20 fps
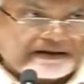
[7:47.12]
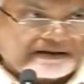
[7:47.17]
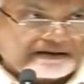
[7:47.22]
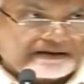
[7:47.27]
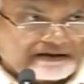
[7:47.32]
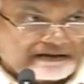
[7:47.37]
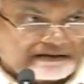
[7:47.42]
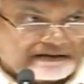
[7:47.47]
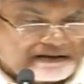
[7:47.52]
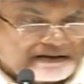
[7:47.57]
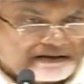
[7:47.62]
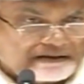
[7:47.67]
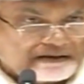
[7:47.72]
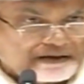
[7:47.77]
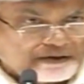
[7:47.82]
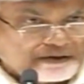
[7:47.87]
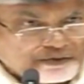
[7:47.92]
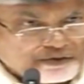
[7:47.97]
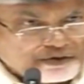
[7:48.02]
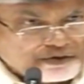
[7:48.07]
like anything.
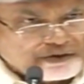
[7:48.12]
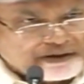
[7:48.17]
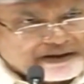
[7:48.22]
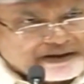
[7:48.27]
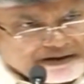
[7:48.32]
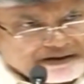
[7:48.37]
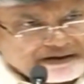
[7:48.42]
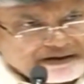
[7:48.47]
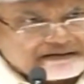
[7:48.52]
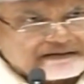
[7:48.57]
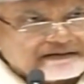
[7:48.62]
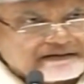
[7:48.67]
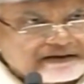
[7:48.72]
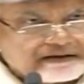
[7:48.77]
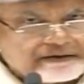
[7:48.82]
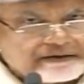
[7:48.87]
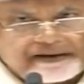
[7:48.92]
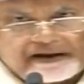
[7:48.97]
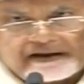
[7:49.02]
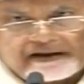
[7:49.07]
They don't know any
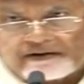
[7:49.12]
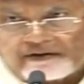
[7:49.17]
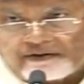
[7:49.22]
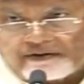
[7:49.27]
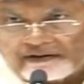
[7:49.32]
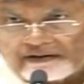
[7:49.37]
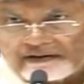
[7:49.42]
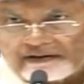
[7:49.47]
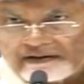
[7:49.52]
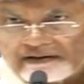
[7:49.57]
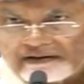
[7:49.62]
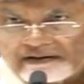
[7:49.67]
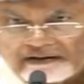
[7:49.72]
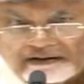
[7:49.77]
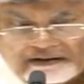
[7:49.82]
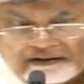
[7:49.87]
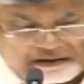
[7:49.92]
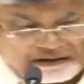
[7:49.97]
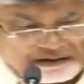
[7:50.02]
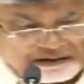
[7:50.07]
technology background.
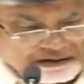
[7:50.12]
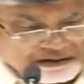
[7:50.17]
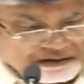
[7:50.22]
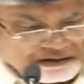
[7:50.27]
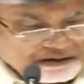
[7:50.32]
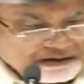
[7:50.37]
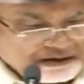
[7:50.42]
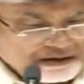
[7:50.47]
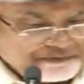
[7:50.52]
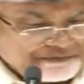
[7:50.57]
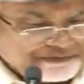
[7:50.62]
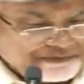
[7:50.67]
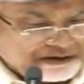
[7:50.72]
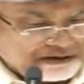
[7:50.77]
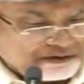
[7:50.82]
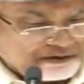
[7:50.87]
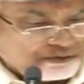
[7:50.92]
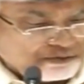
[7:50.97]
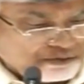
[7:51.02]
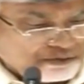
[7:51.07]
If you
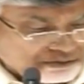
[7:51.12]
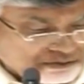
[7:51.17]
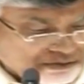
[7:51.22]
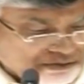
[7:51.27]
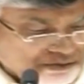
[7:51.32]
can go